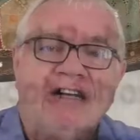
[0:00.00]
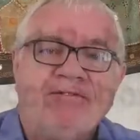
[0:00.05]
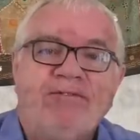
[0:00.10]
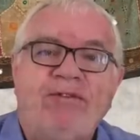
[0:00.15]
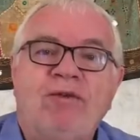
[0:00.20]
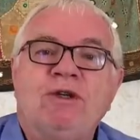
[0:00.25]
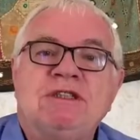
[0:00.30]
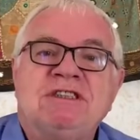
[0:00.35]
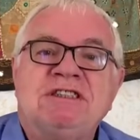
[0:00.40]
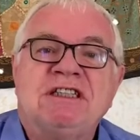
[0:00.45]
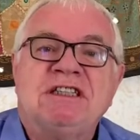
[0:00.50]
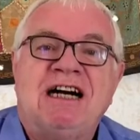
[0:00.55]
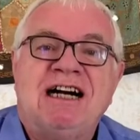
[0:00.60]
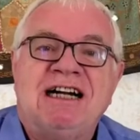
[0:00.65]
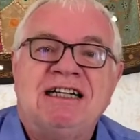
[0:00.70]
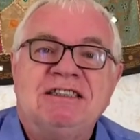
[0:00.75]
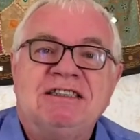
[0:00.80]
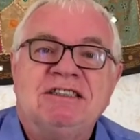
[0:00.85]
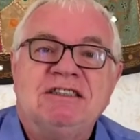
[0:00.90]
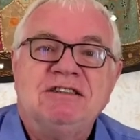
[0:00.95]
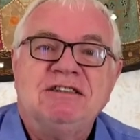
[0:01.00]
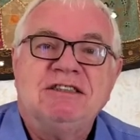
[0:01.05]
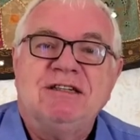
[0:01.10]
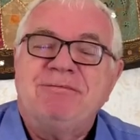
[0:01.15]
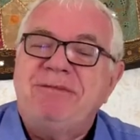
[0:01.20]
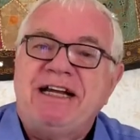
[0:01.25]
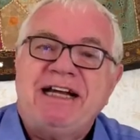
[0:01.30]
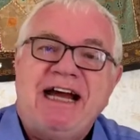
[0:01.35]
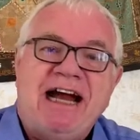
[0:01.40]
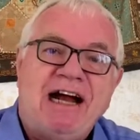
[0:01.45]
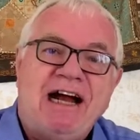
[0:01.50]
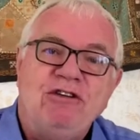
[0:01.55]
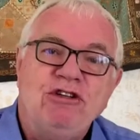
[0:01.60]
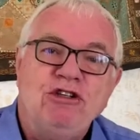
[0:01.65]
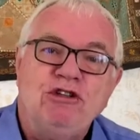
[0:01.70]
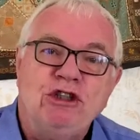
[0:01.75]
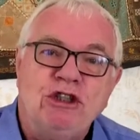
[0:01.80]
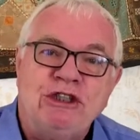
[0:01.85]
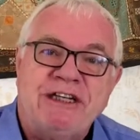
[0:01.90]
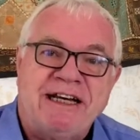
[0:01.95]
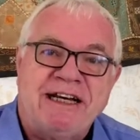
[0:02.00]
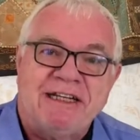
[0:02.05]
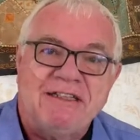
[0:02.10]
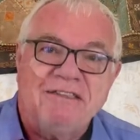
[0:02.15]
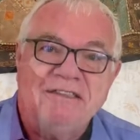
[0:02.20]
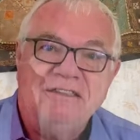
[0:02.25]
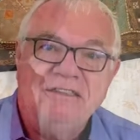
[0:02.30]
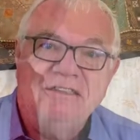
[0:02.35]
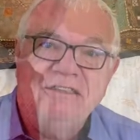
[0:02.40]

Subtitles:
four sides, no matter how you look at it.